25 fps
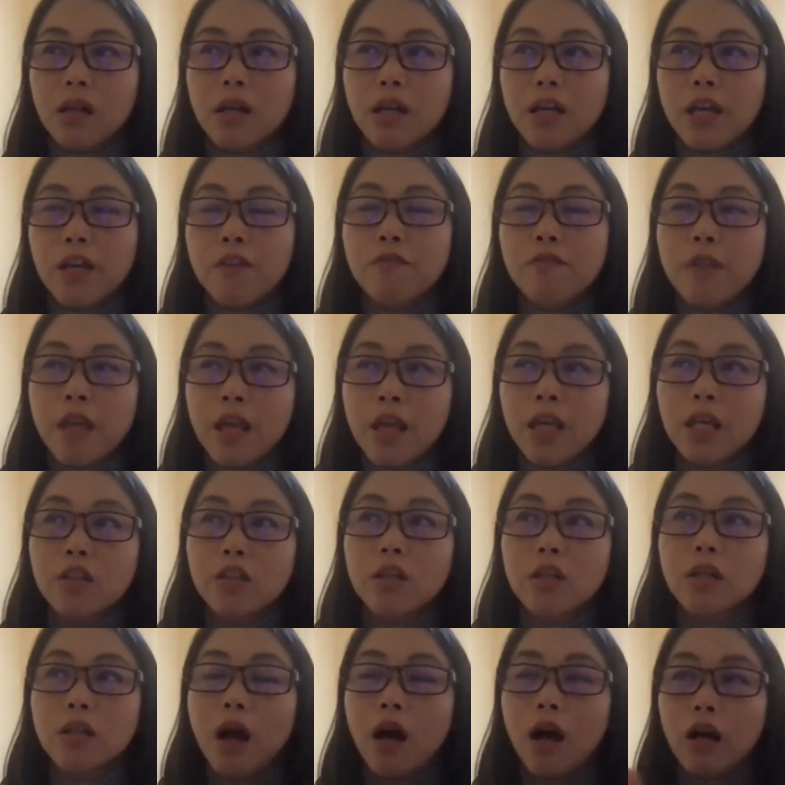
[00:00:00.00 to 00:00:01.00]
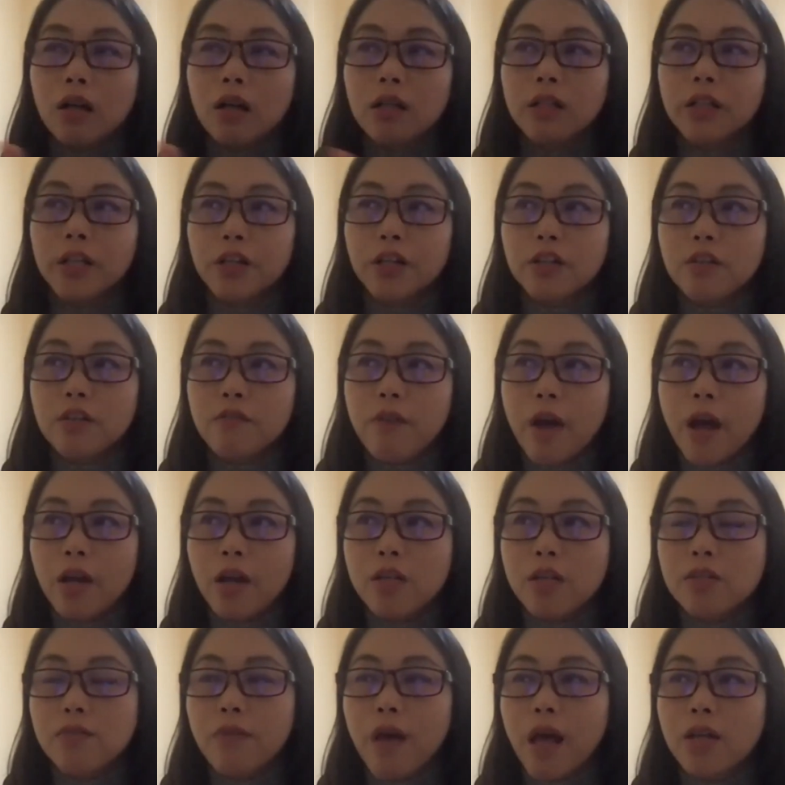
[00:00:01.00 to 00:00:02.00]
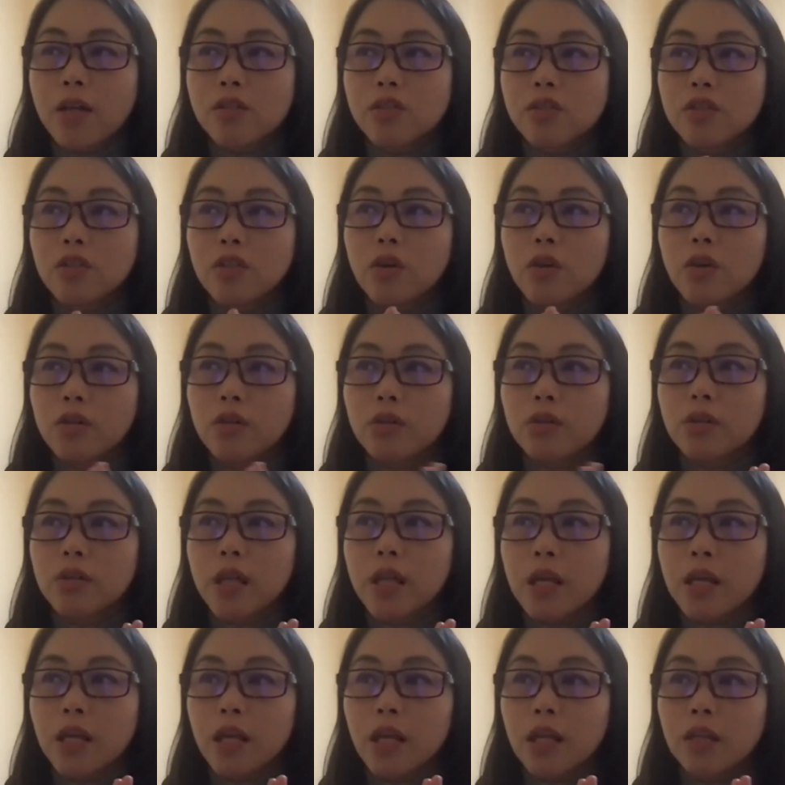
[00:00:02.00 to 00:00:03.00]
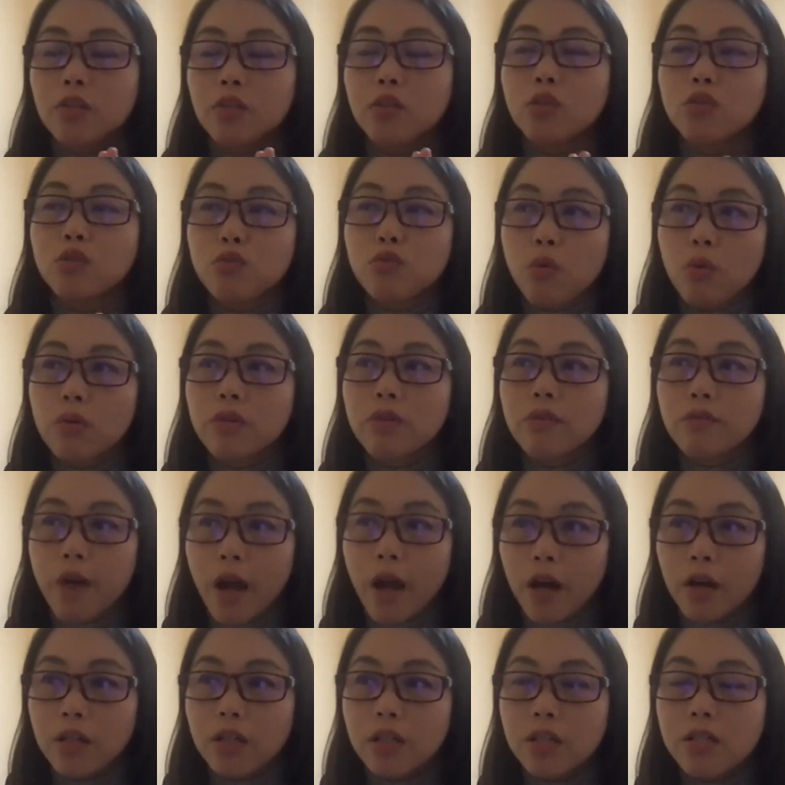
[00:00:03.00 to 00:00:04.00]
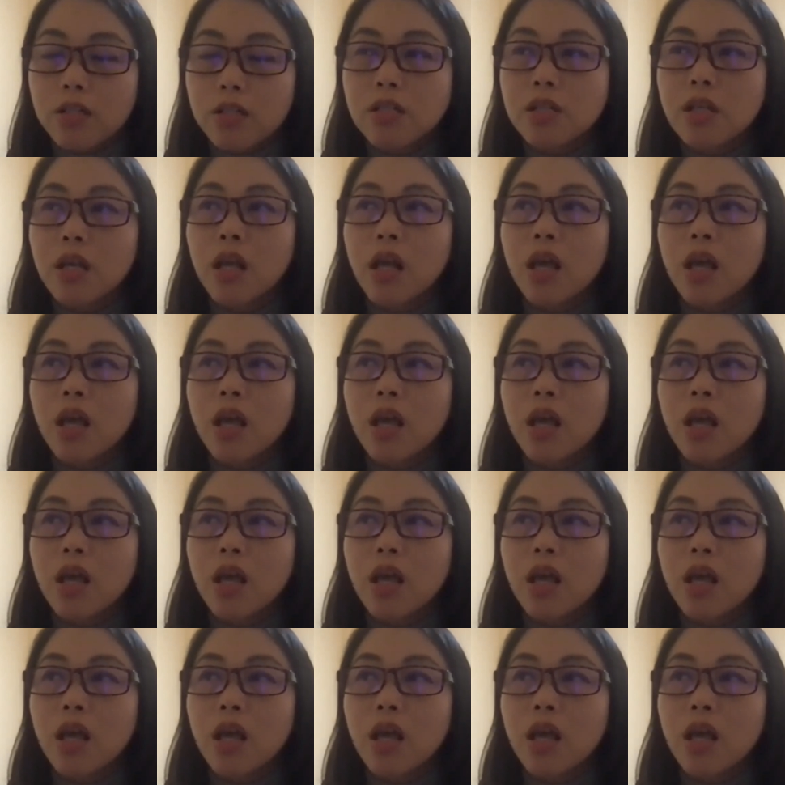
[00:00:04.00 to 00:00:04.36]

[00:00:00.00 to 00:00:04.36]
if they can uh, clear the virus faster or they can control the virus,